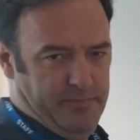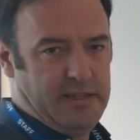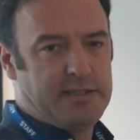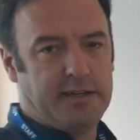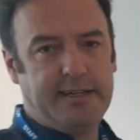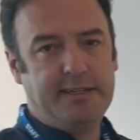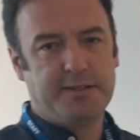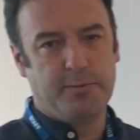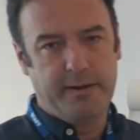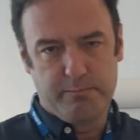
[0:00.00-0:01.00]
turn it
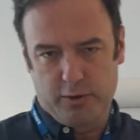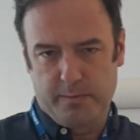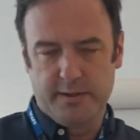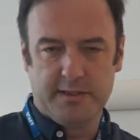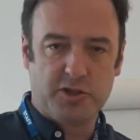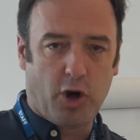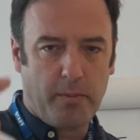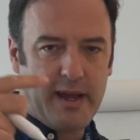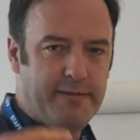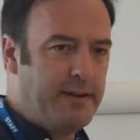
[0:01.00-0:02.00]
into an improper
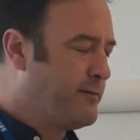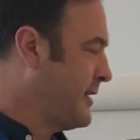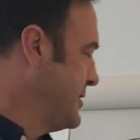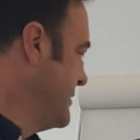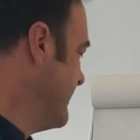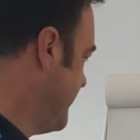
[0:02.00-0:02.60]
top-heavy fraction